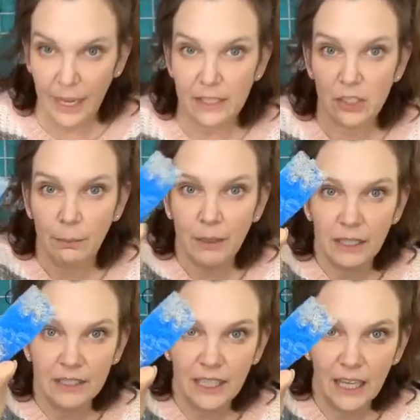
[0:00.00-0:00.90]
Okay, so I'm
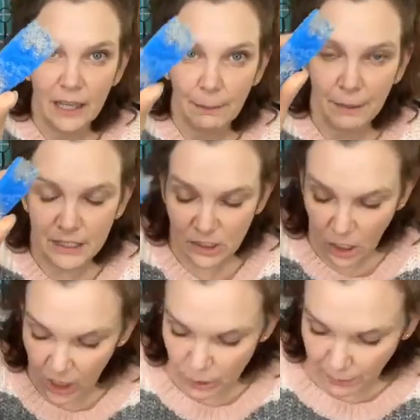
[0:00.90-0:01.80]
going to take my
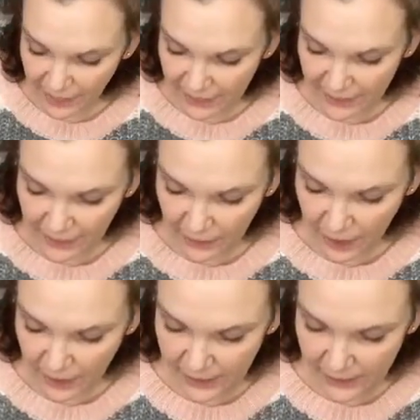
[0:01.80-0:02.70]
Scotch pad
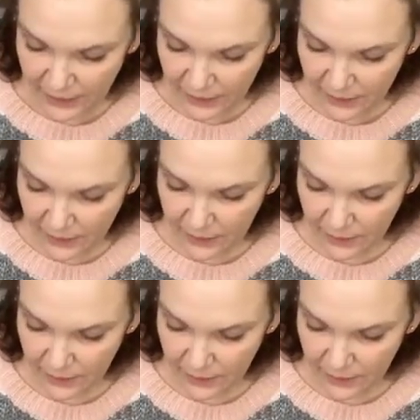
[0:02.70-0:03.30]
again, guys.